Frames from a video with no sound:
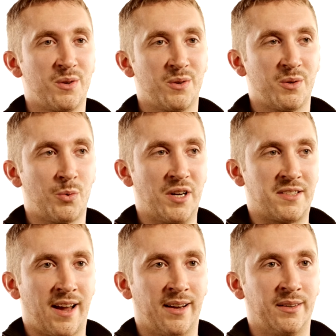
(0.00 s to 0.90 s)
quick
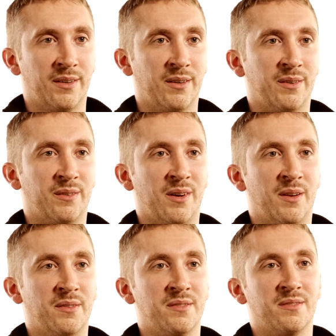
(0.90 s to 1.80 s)
to anger,
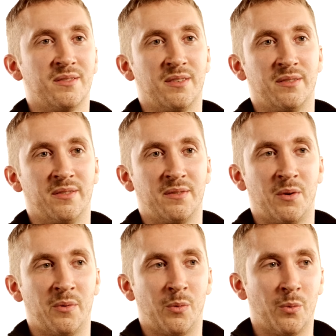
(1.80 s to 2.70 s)
and
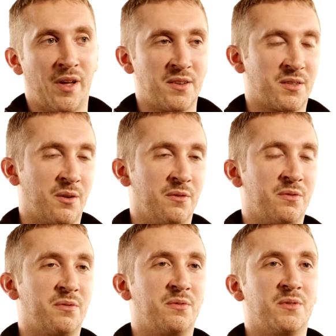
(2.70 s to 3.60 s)
all that's kind
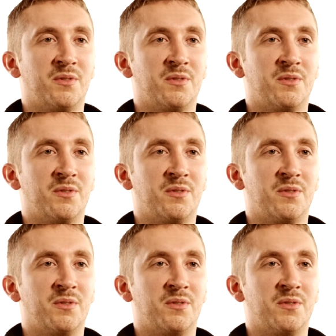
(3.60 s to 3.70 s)
of